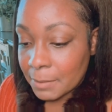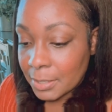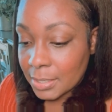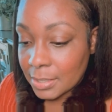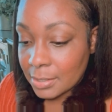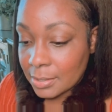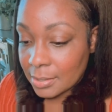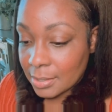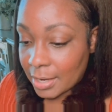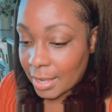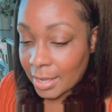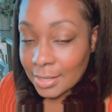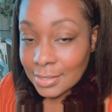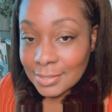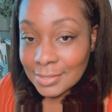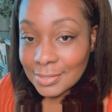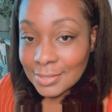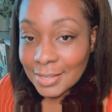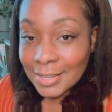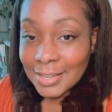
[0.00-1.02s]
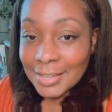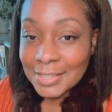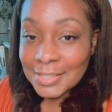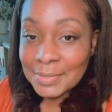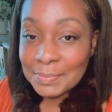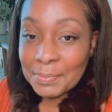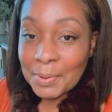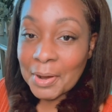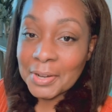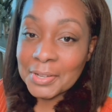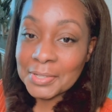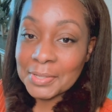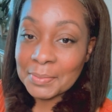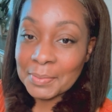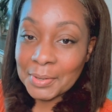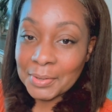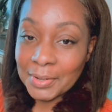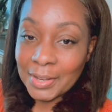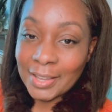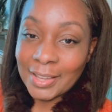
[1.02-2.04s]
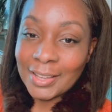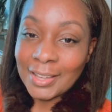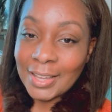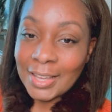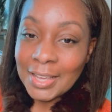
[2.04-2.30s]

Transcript: Next is parsimony.